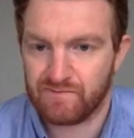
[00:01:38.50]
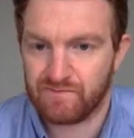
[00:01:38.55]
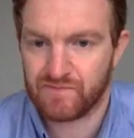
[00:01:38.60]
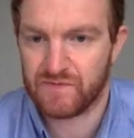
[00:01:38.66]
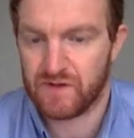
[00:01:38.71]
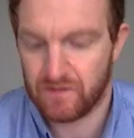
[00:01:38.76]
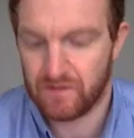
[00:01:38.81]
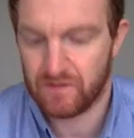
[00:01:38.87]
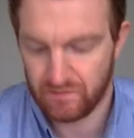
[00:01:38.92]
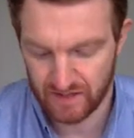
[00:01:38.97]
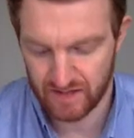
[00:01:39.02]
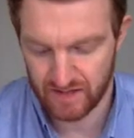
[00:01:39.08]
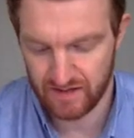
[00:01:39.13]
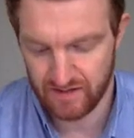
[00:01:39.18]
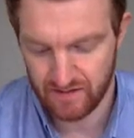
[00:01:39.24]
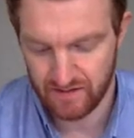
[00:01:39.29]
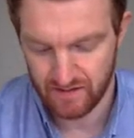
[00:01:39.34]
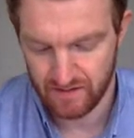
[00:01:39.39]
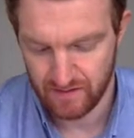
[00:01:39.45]
okay?
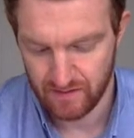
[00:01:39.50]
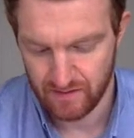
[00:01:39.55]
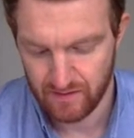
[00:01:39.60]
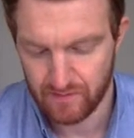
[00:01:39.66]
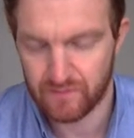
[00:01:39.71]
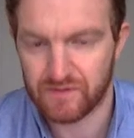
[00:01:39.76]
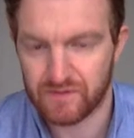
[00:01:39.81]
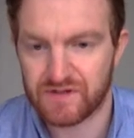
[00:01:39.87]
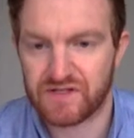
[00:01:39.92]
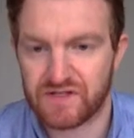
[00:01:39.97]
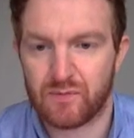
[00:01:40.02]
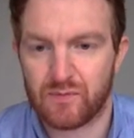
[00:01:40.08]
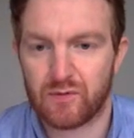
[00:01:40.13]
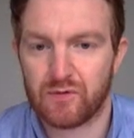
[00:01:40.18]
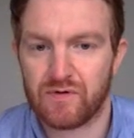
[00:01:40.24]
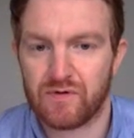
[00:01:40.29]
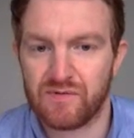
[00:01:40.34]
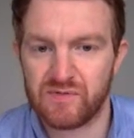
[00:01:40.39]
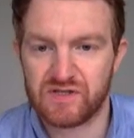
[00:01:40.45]
Whereas the
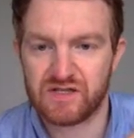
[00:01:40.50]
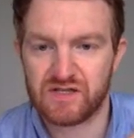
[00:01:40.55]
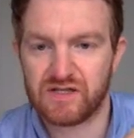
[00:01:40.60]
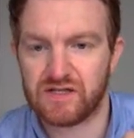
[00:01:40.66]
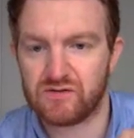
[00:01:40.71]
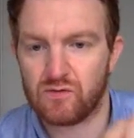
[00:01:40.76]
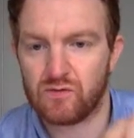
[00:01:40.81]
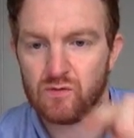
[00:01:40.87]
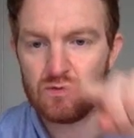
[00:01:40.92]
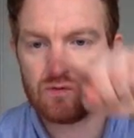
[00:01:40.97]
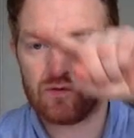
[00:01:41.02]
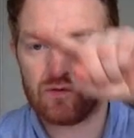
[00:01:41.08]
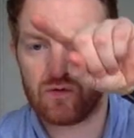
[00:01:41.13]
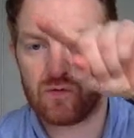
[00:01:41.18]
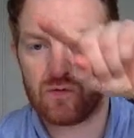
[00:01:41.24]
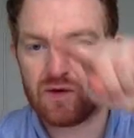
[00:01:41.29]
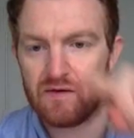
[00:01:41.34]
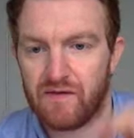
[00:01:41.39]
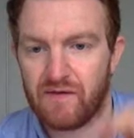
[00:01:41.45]
perimeter is all the
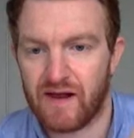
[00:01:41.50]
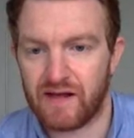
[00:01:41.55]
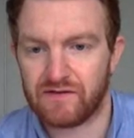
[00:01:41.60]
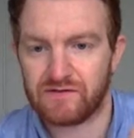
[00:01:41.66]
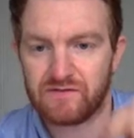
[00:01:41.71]
way around.